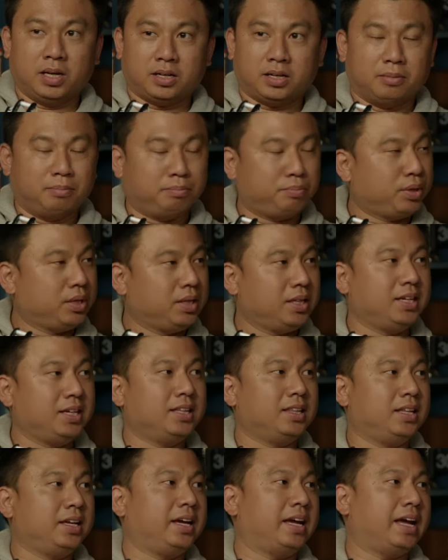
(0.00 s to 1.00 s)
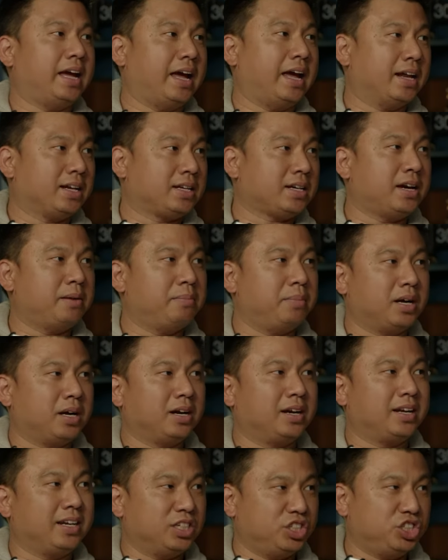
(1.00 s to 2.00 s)
completely
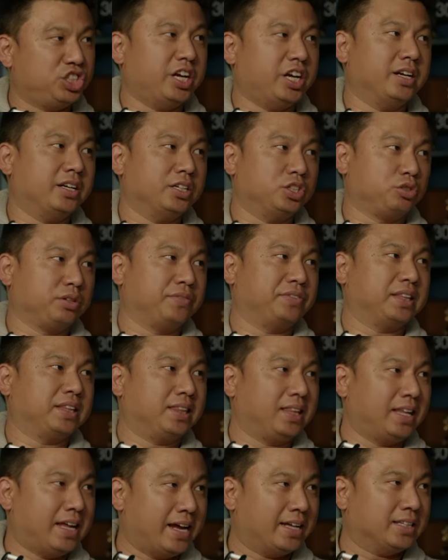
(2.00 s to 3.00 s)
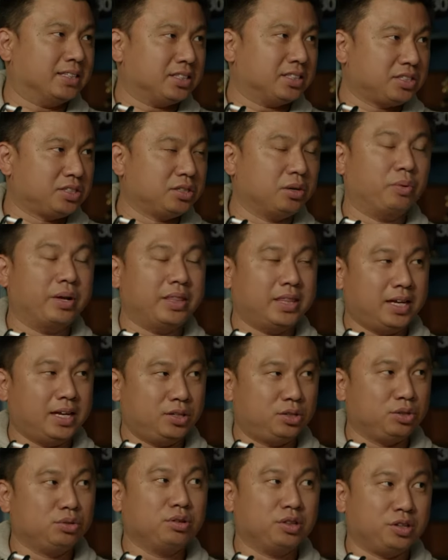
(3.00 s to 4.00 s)
anti-American agenda-driven lens. So when they
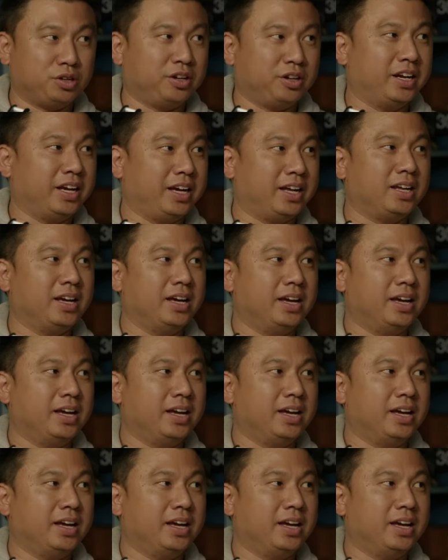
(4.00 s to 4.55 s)
do learn it,